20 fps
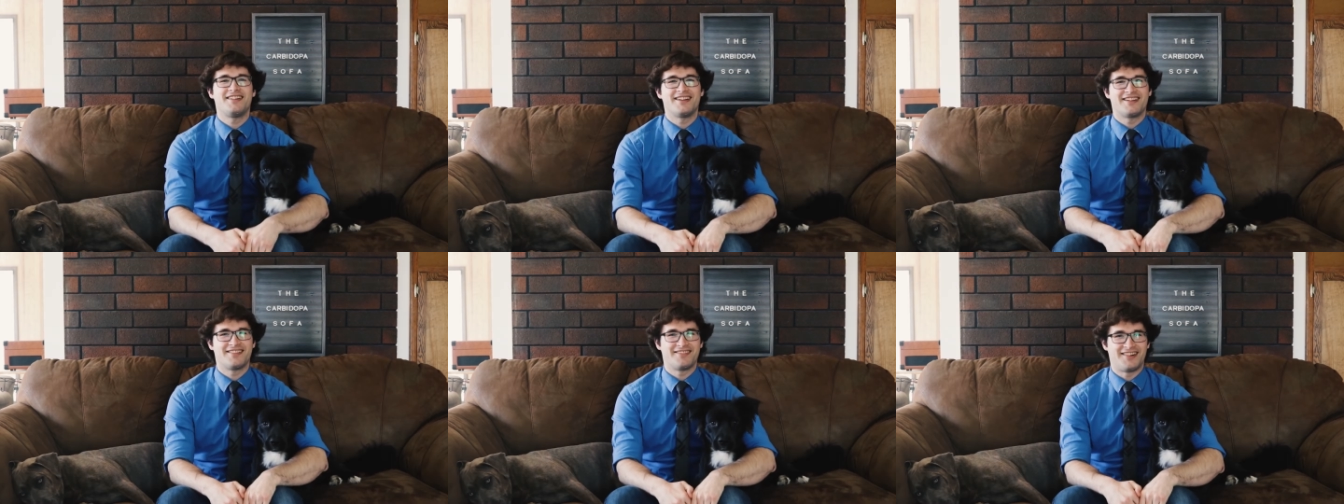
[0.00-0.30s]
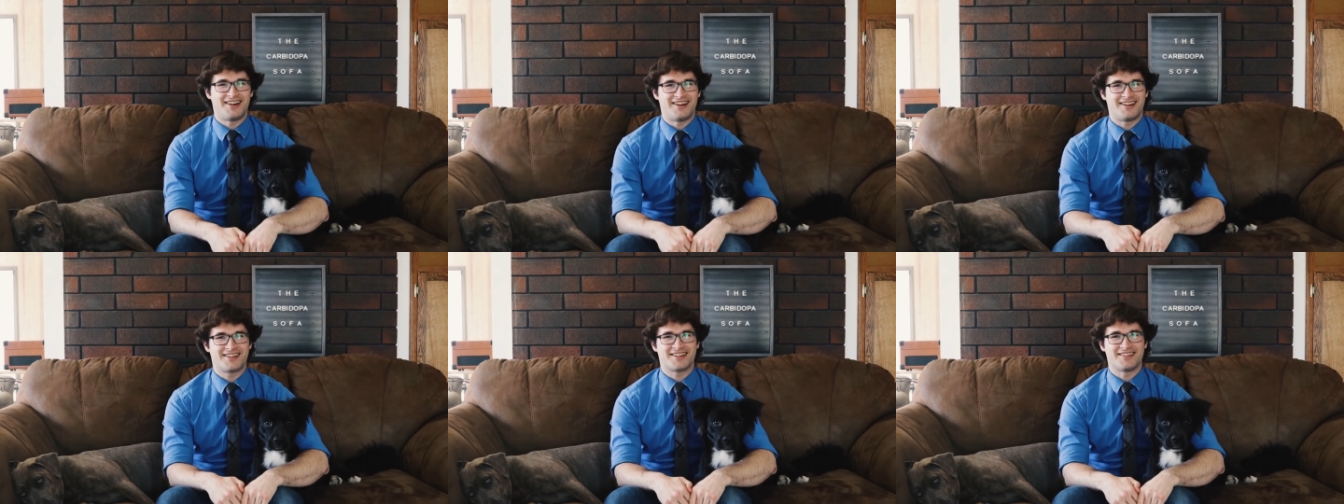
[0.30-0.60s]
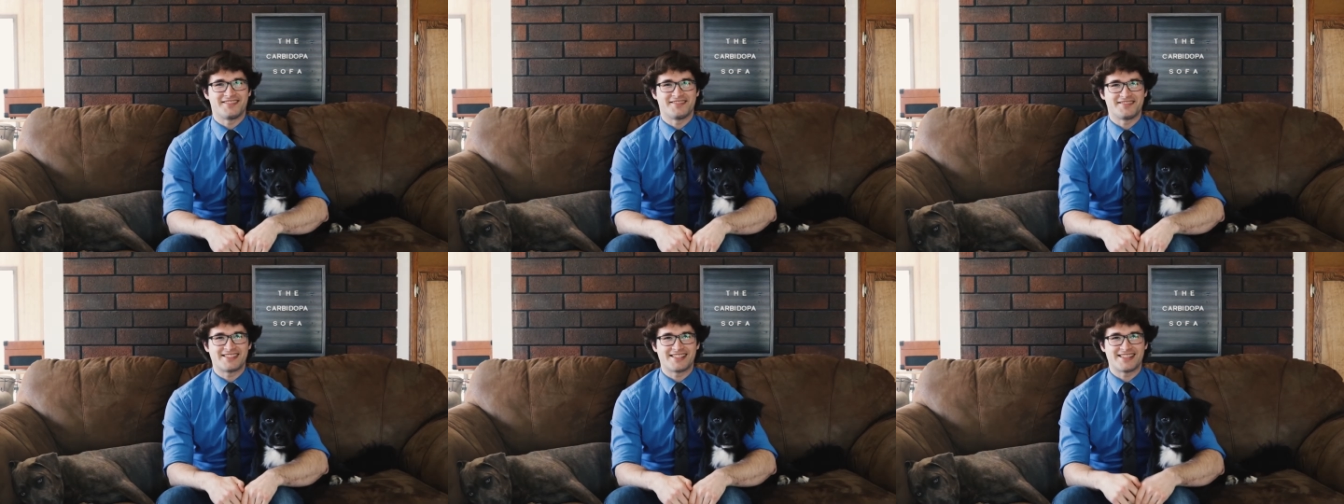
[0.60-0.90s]
and
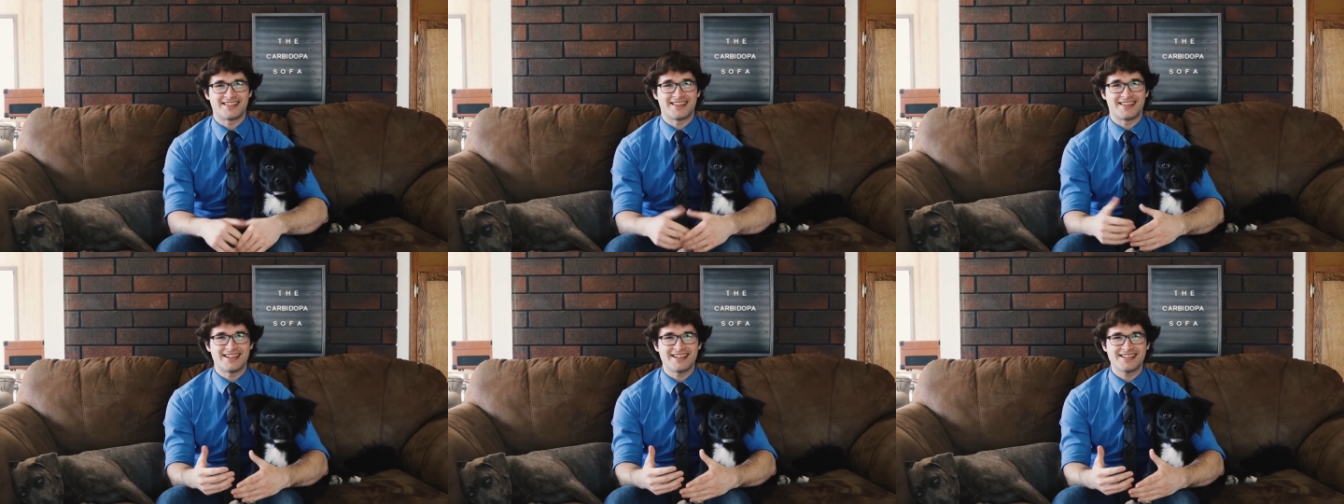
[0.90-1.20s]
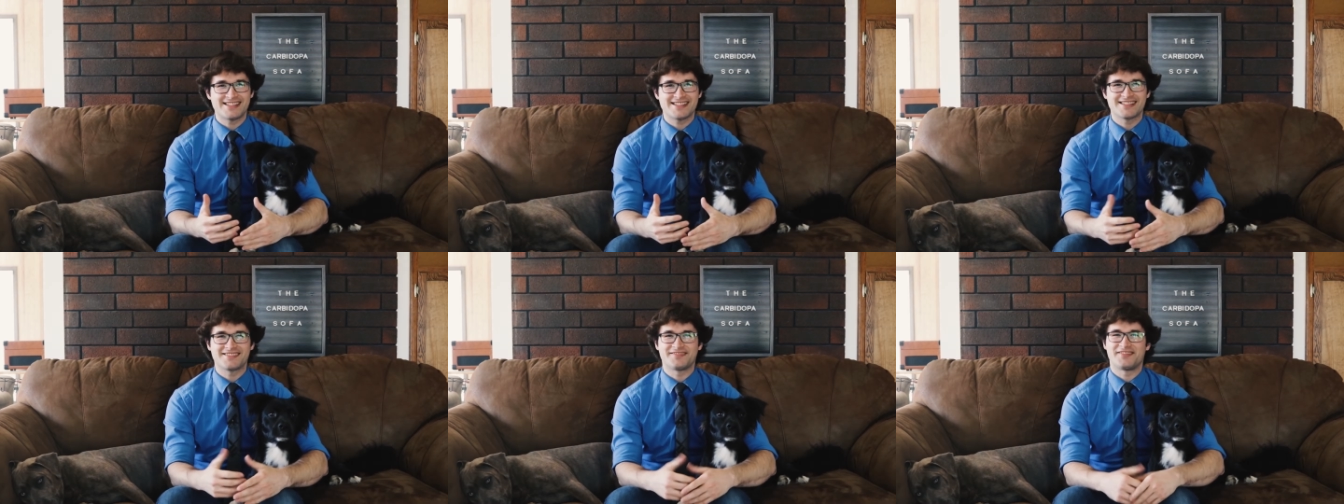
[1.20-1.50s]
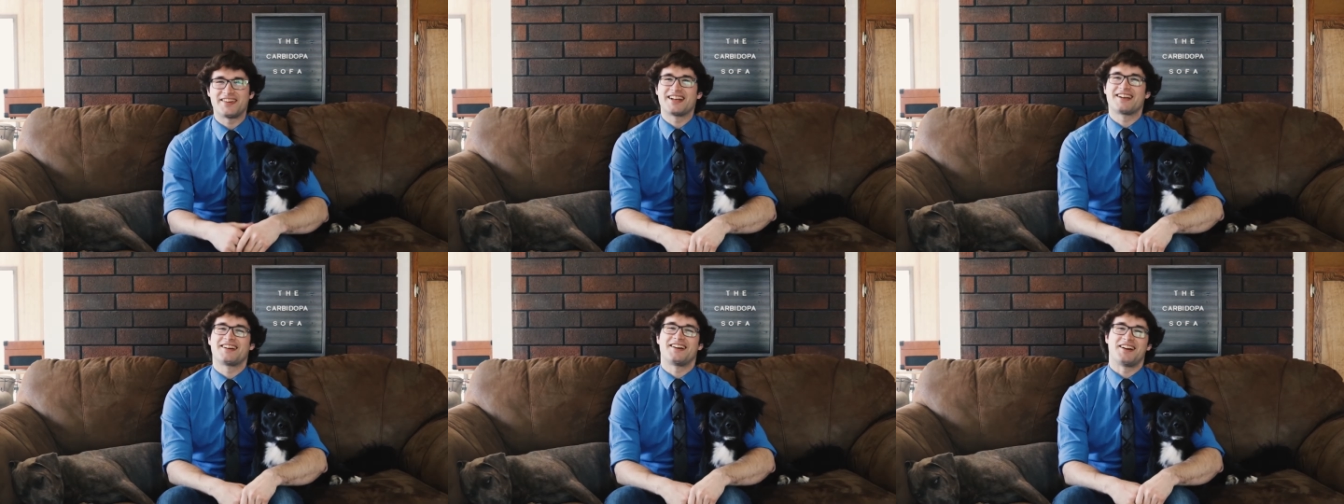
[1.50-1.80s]
welcome to this,
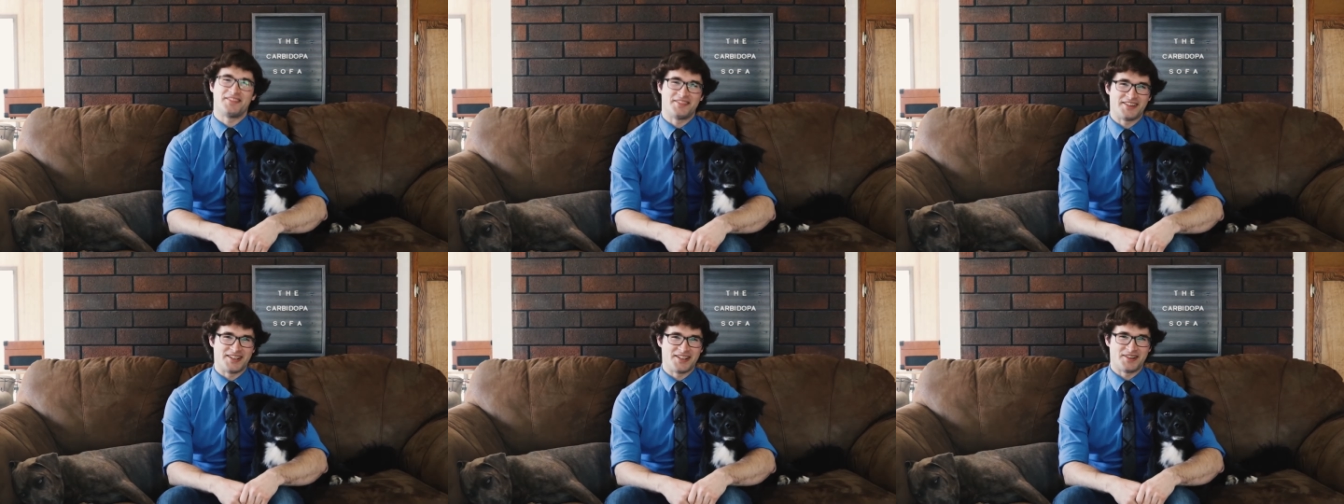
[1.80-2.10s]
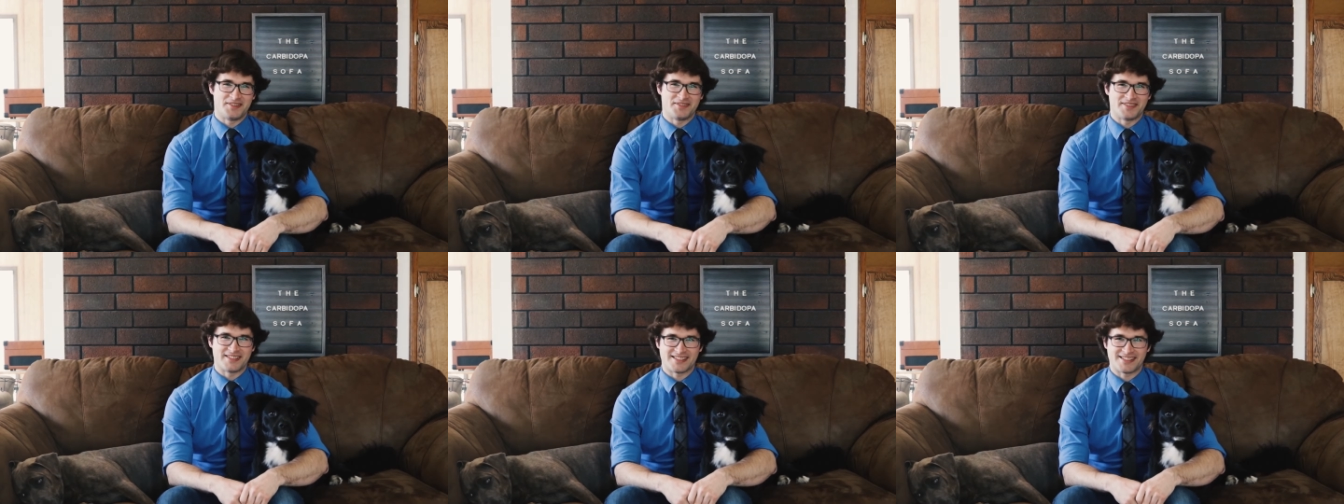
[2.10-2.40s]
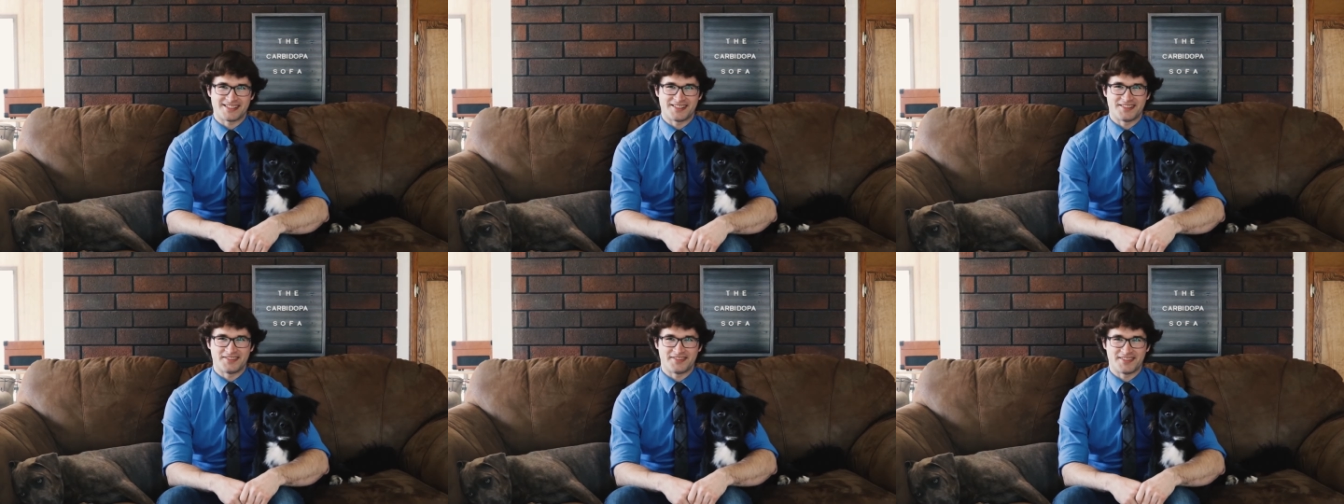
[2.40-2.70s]
my Carbidopa
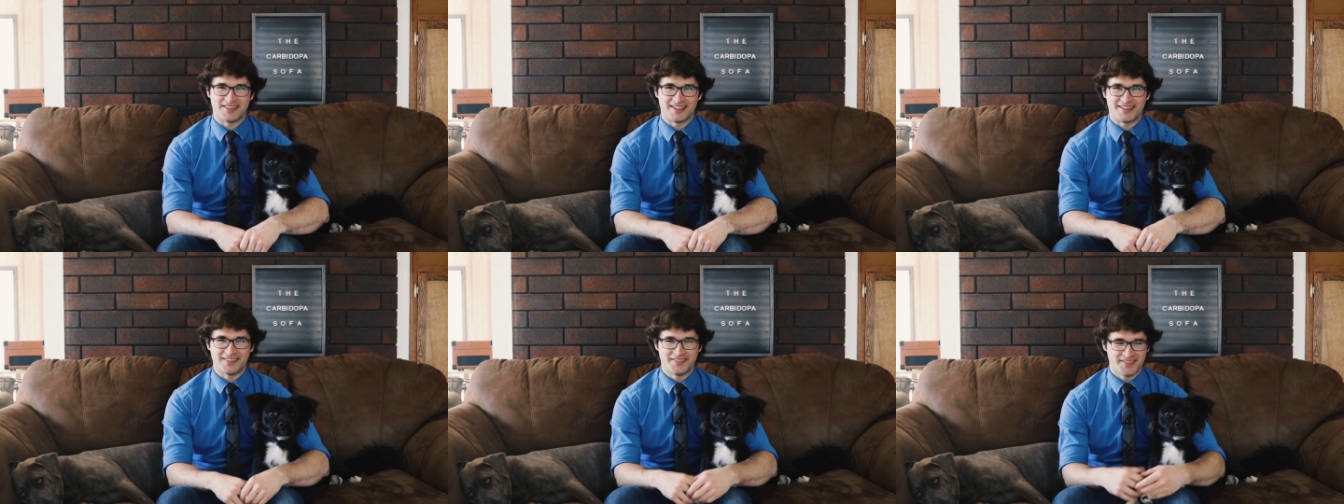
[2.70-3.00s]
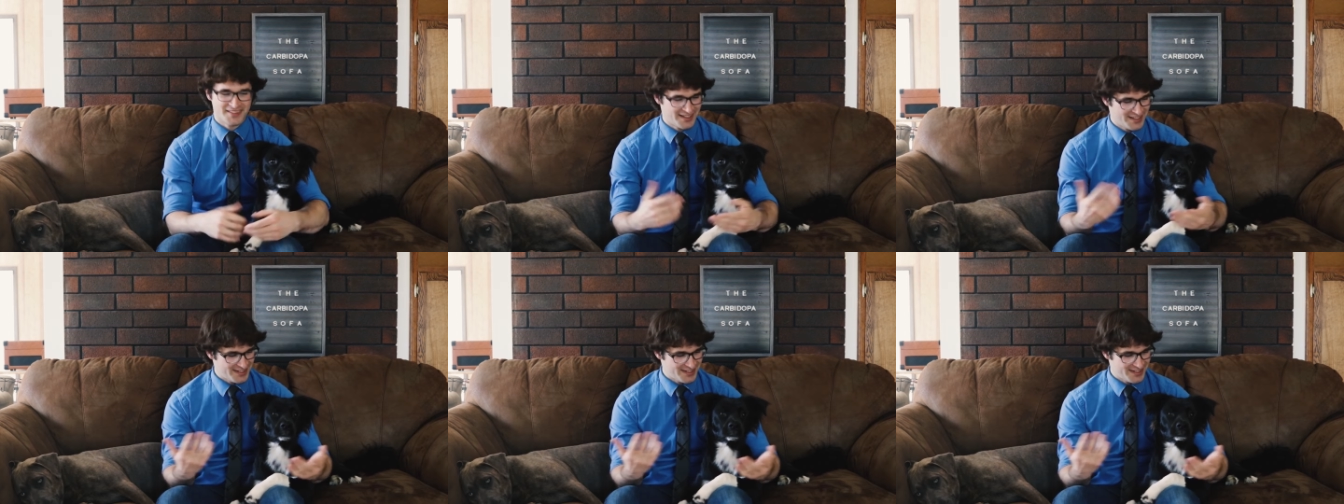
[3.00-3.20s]
Sofa.